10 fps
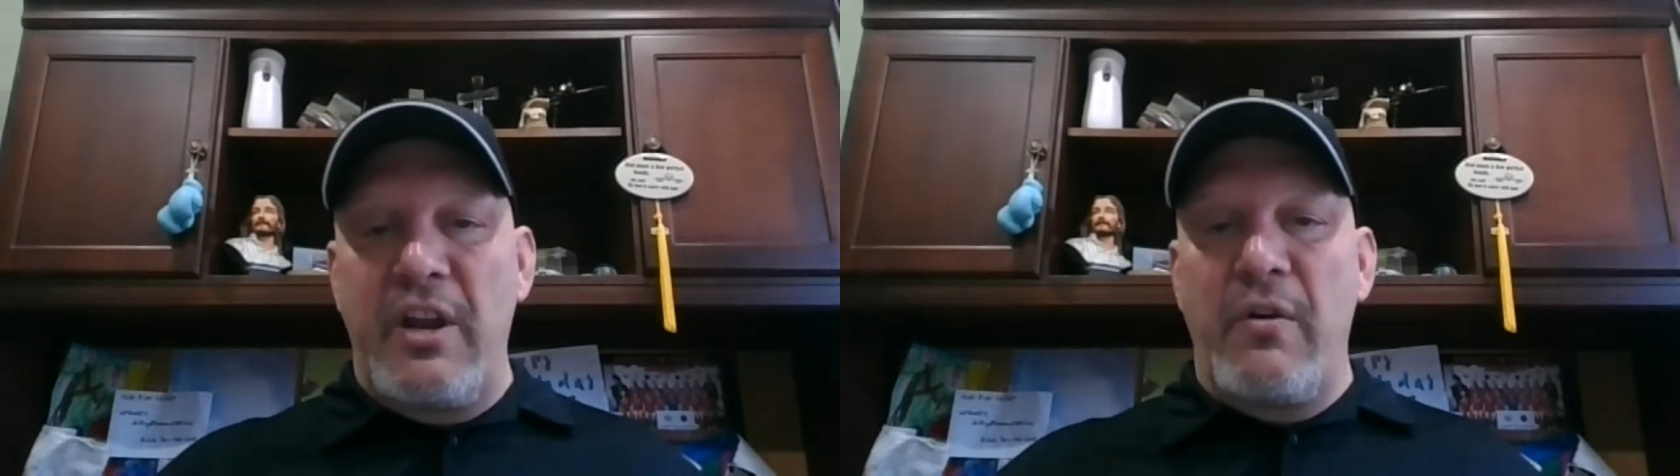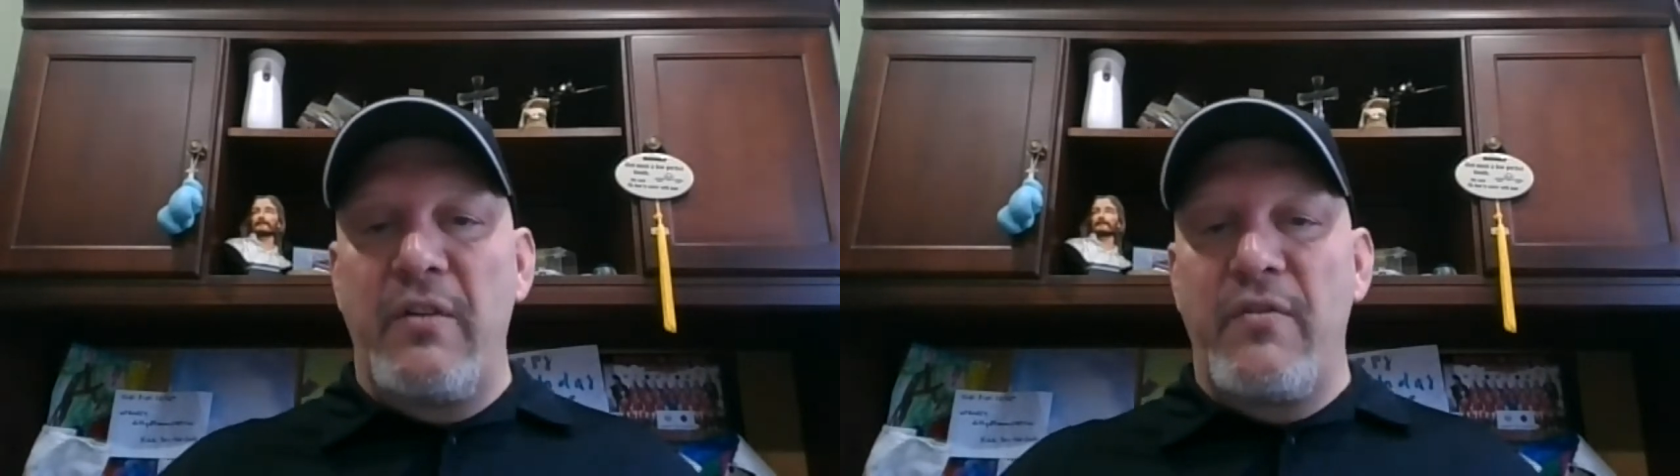
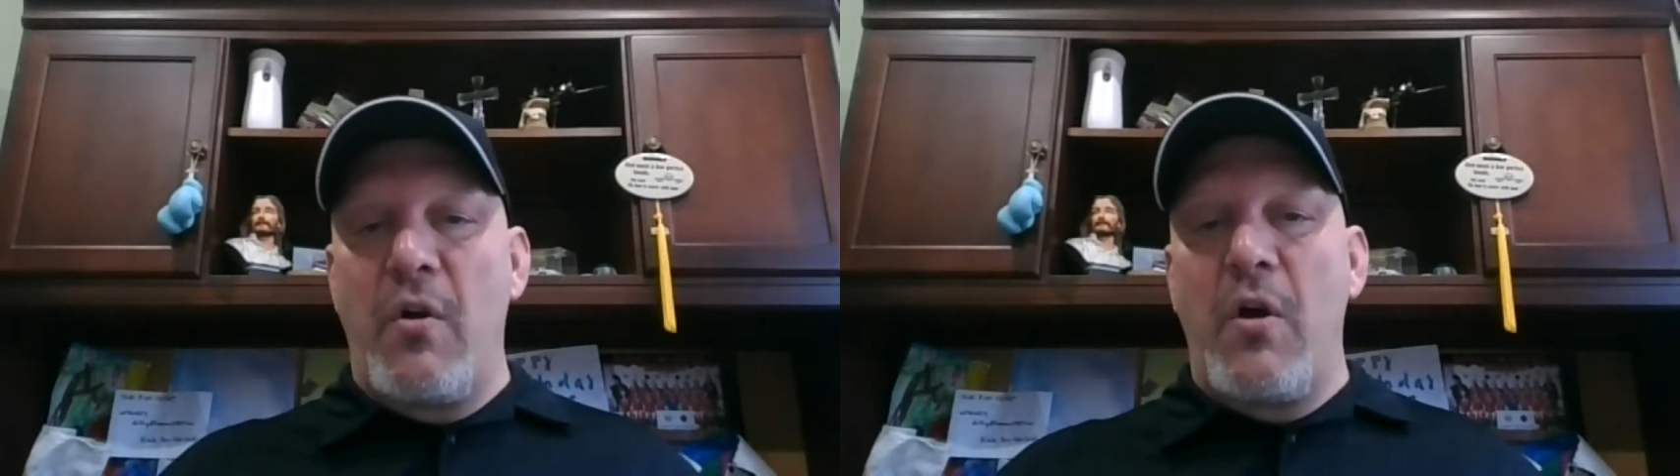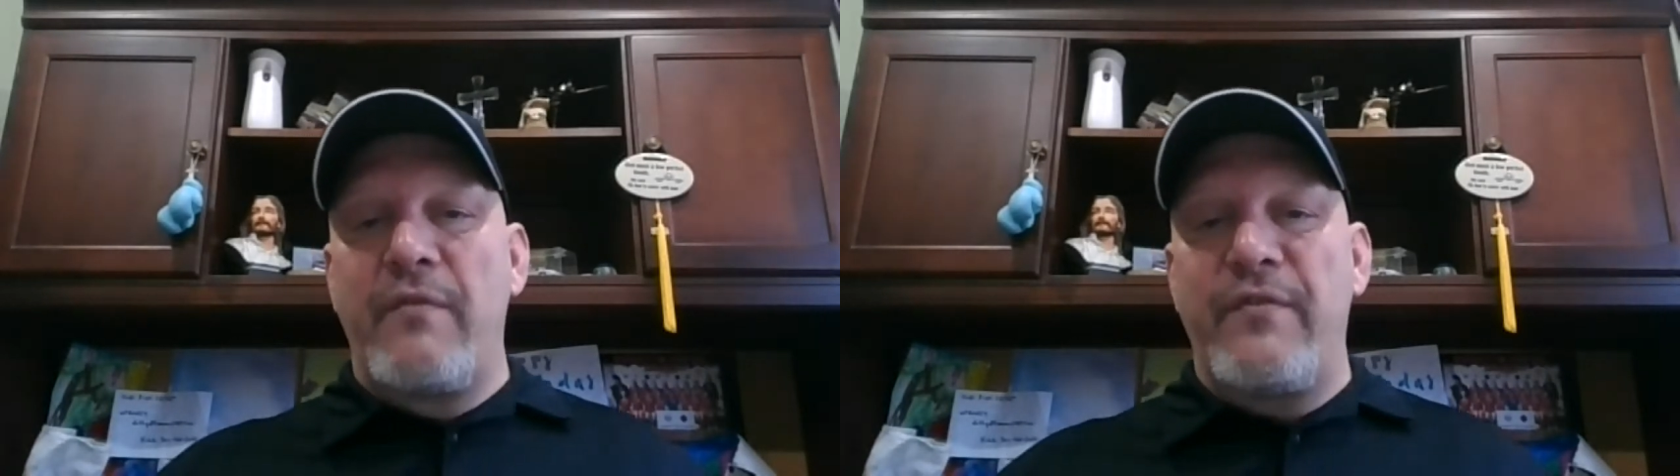area of the
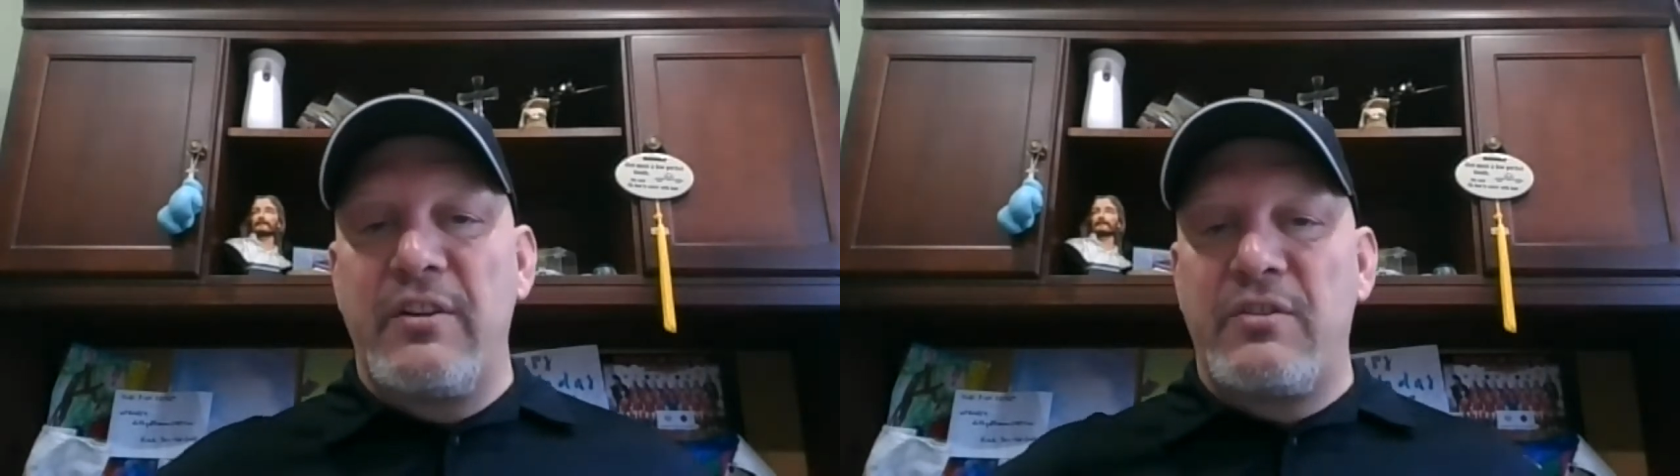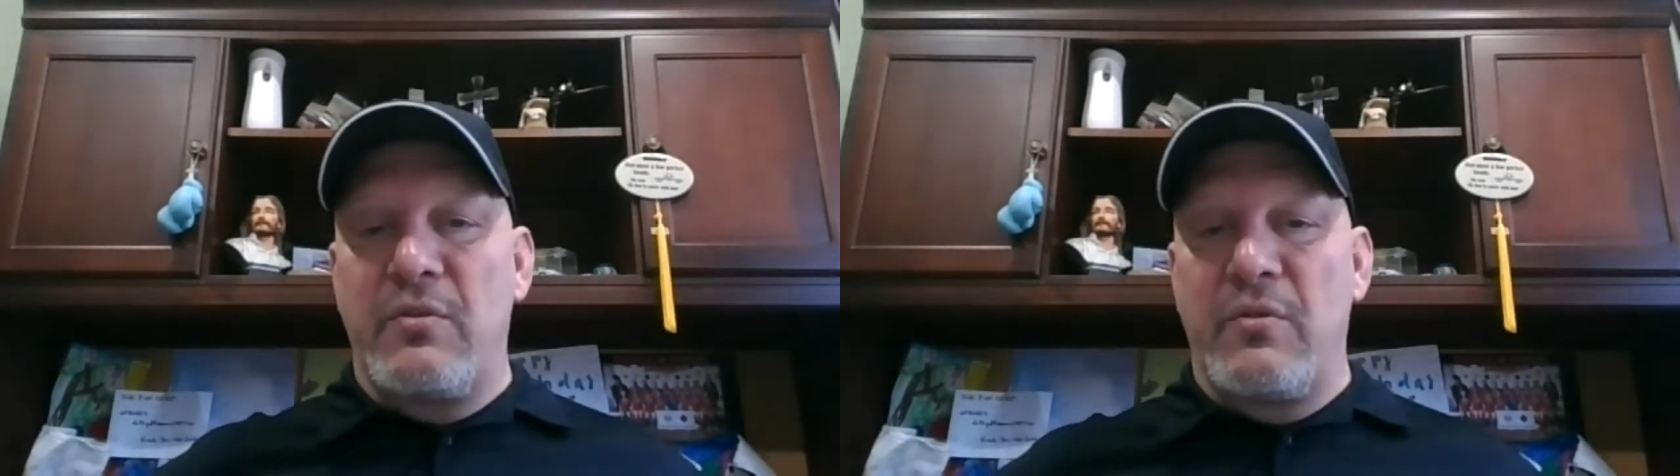
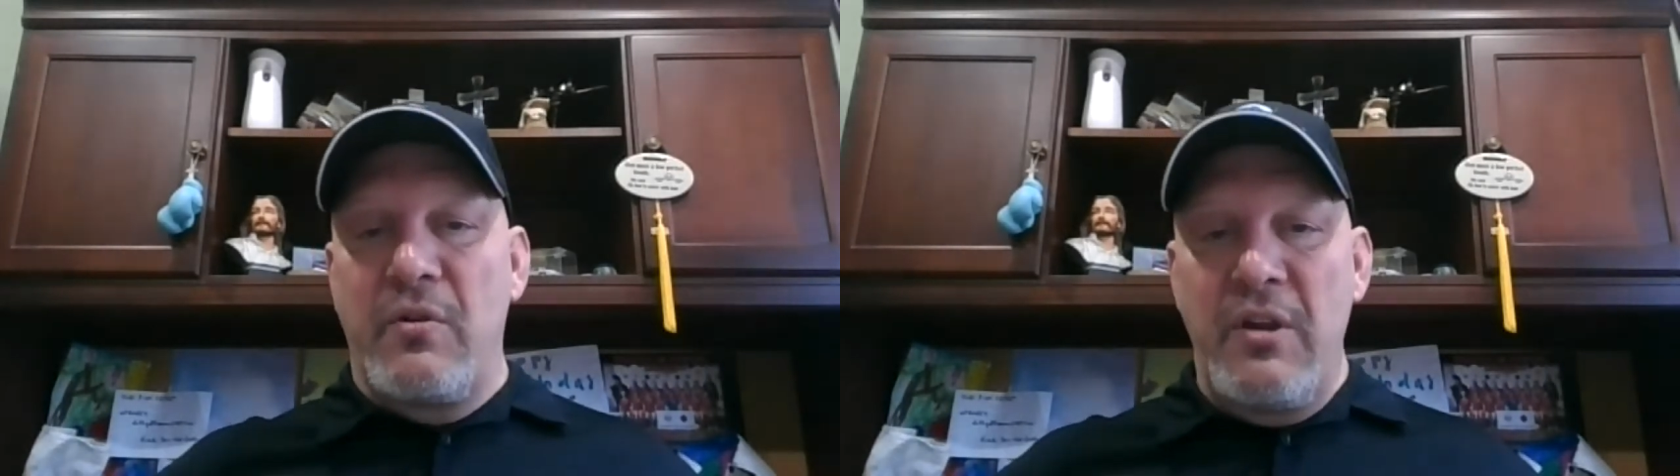office or